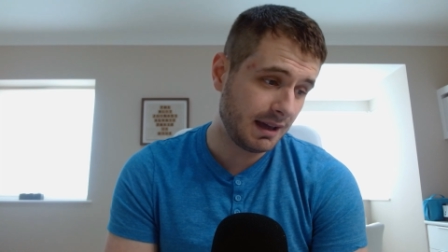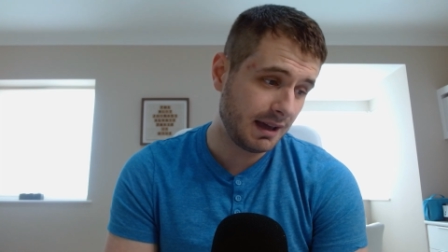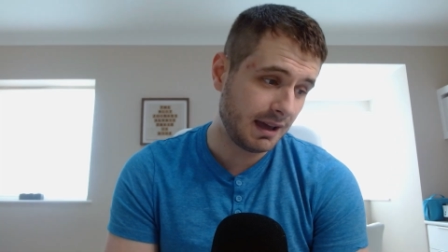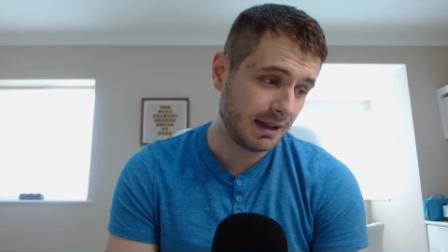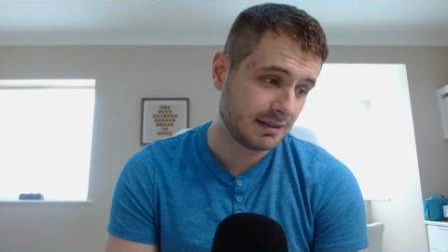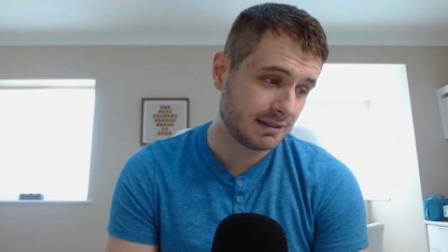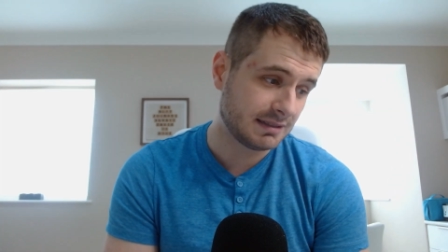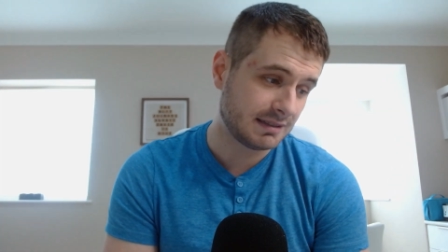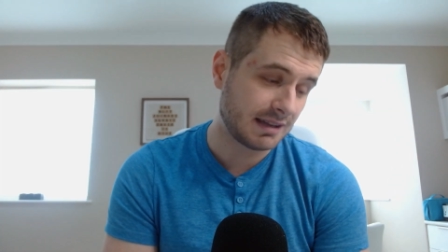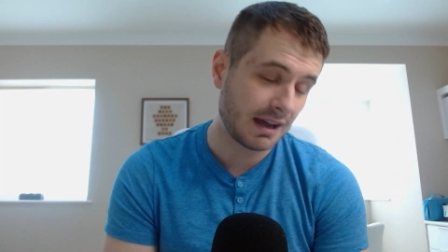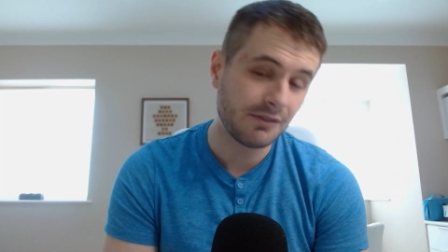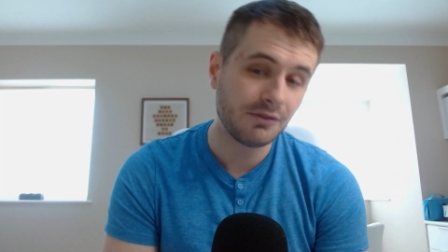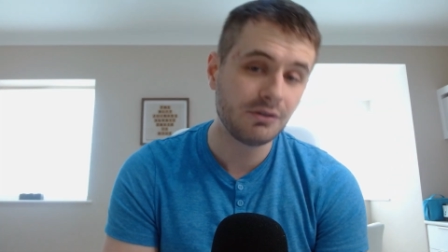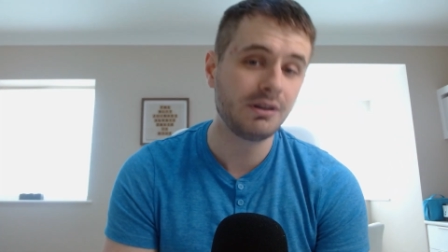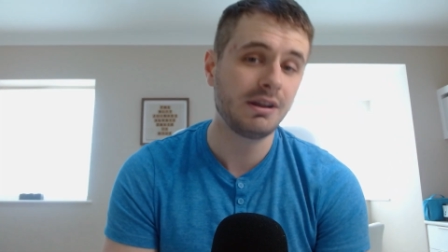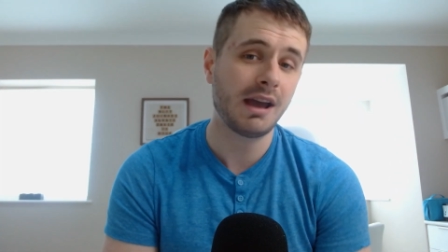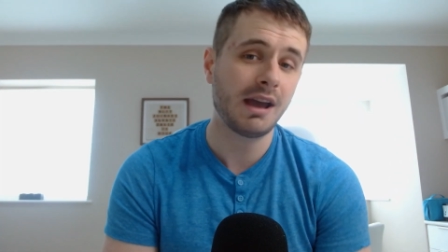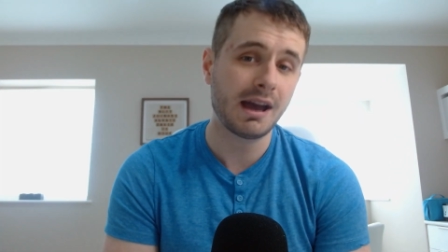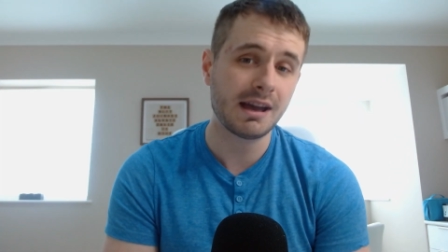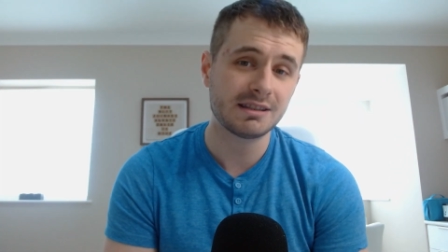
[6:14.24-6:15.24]
it
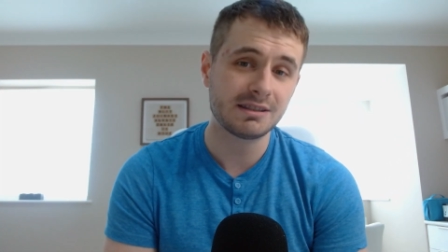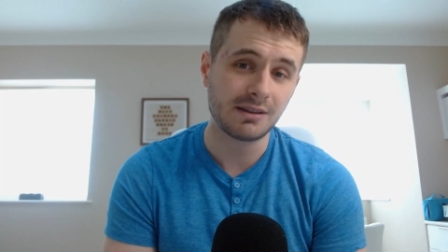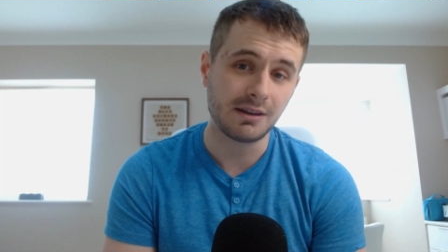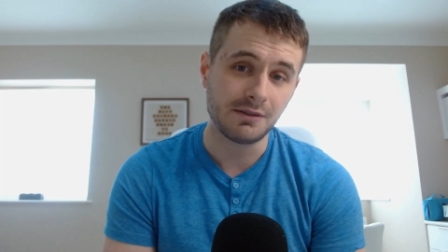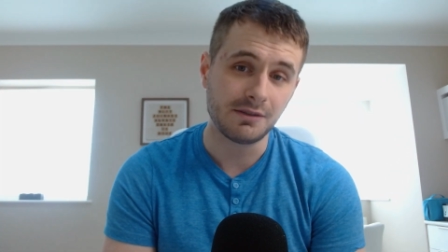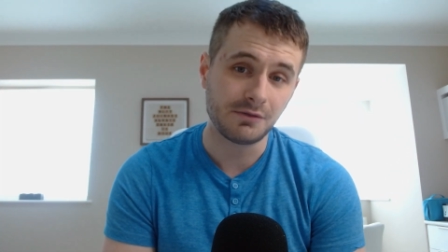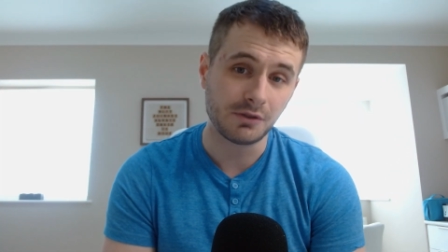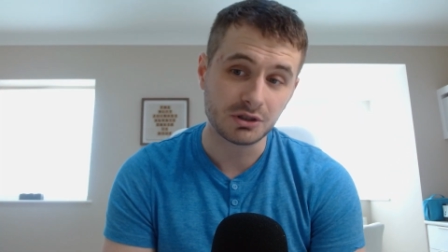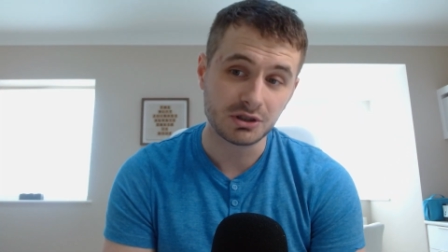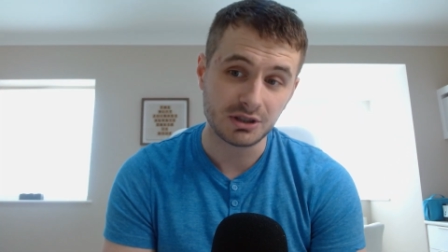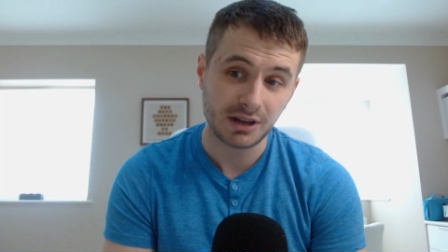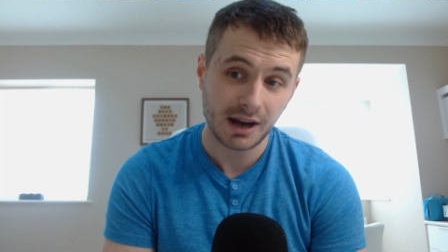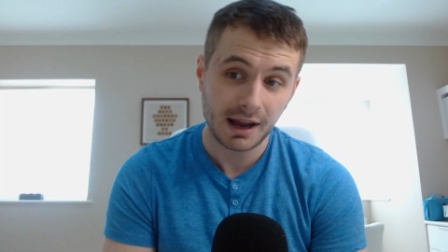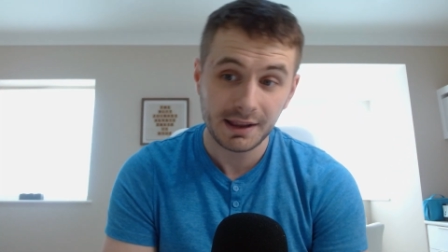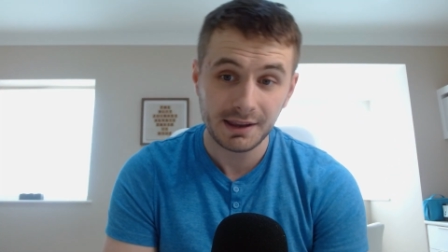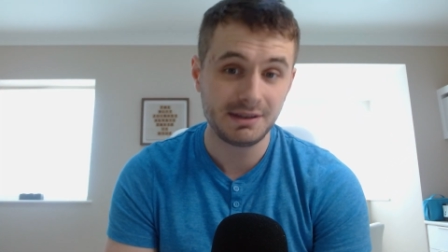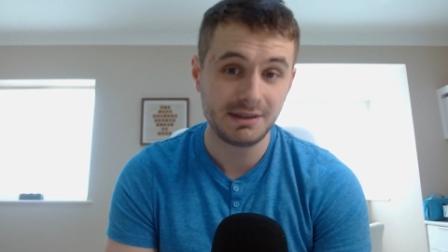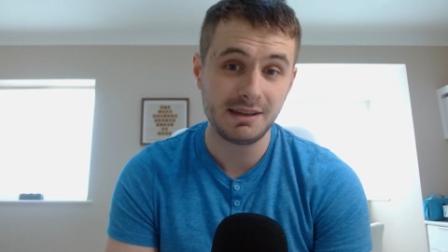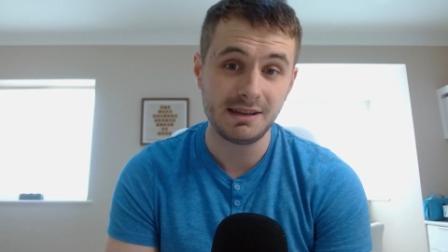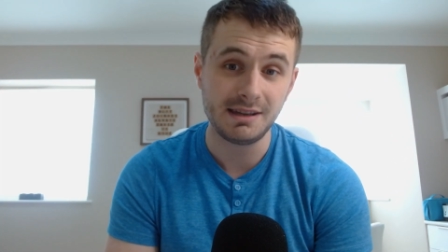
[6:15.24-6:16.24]
definitely has a
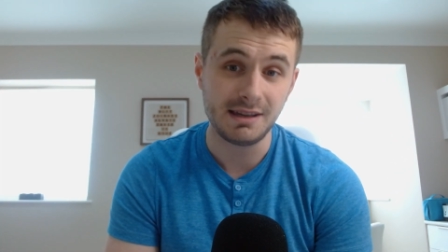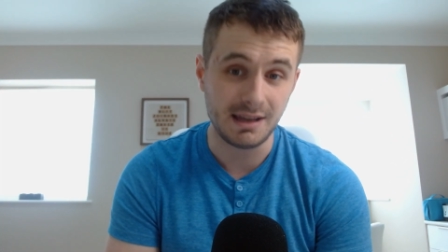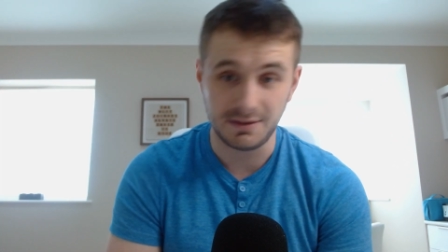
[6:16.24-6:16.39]
functionality.